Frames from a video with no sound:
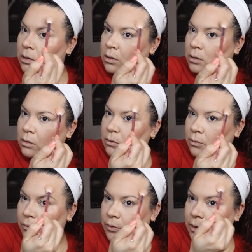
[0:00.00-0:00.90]
you know,
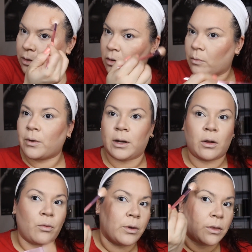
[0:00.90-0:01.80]
incorporate
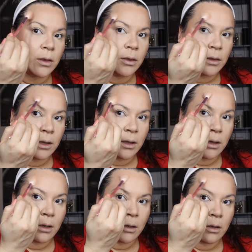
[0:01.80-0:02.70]
it with
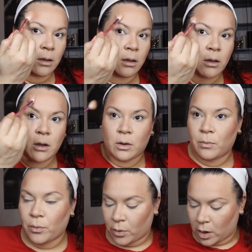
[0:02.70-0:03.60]
the
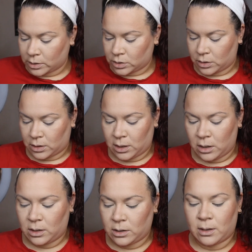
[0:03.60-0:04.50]
bronzer there.
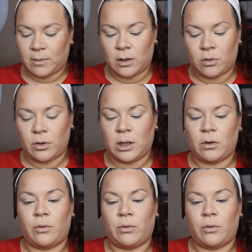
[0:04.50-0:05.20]
And then I'm going to go in